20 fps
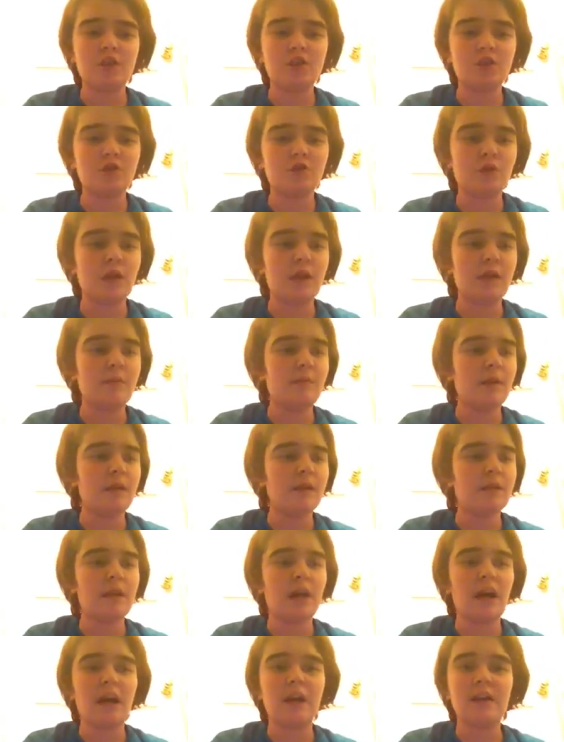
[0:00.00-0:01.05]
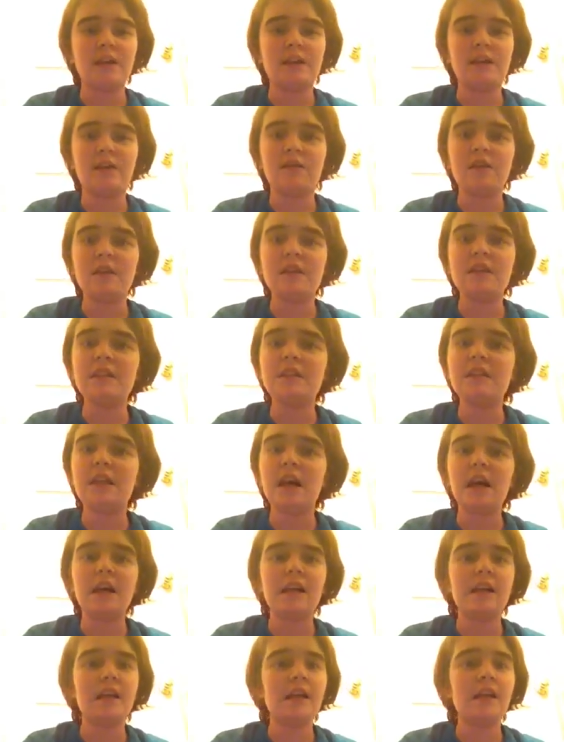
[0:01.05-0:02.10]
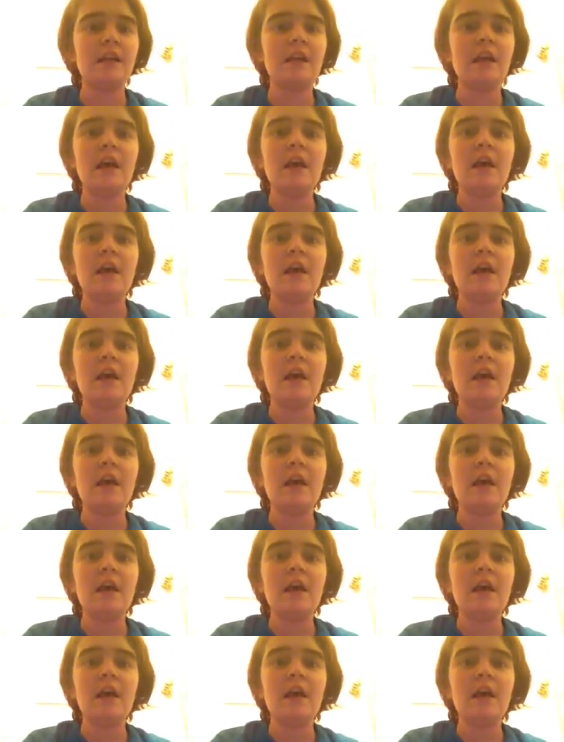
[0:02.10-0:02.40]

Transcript: treatment, got a different study,